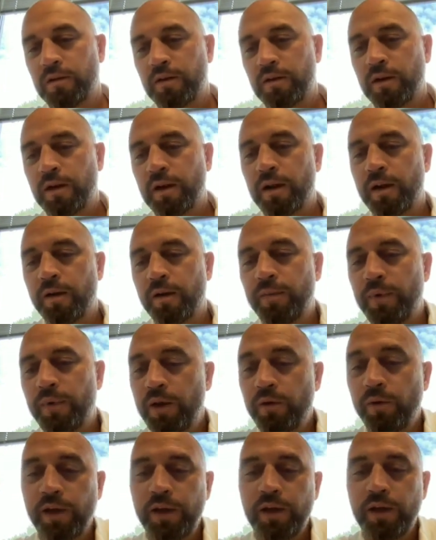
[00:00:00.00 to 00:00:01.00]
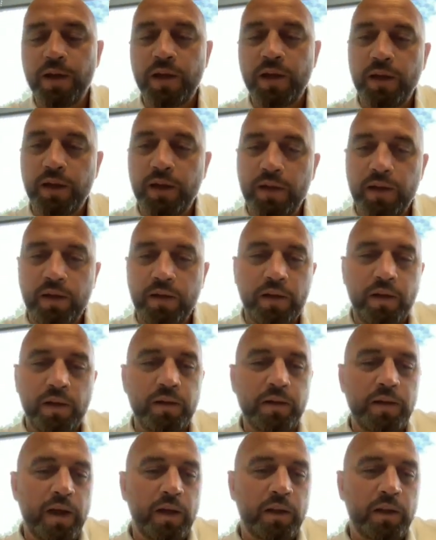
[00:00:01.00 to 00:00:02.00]
Anyway,
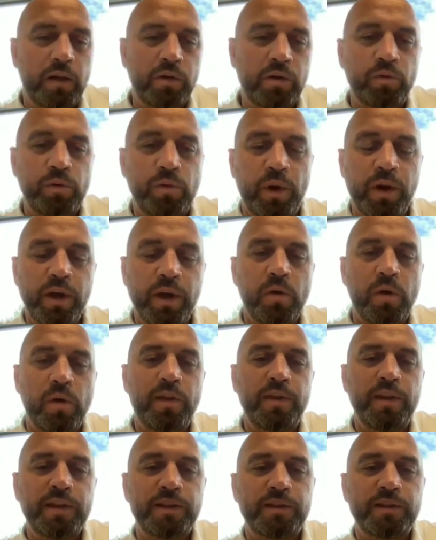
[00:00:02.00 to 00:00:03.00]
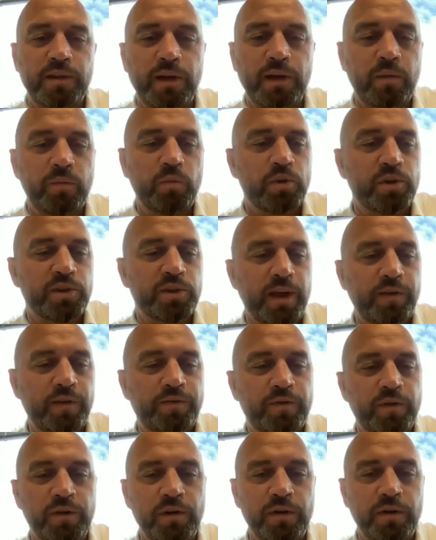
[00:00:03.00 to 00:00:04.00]
how long do we want to go on this? We're set
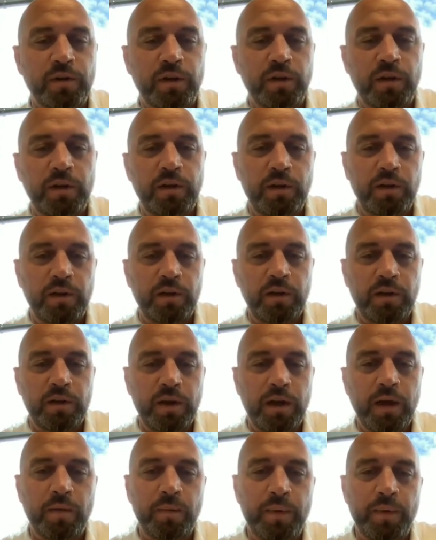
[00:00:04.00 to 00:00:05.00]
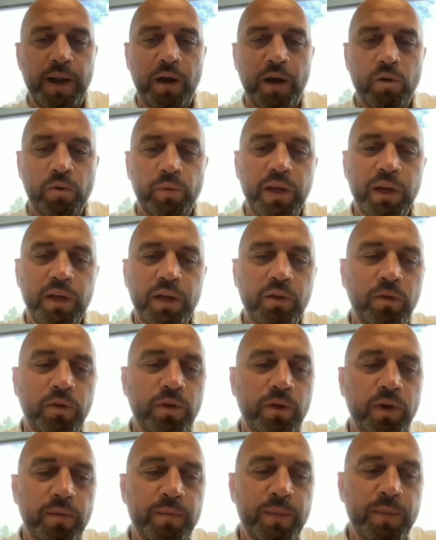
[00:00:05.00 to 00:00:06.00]
for an hour. Are we going to do
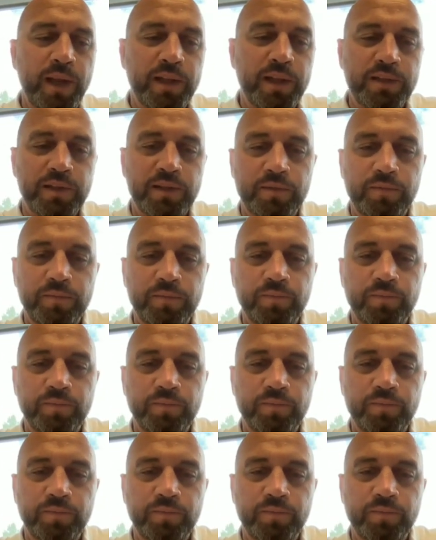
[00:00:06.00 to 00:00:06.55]
30 minutes?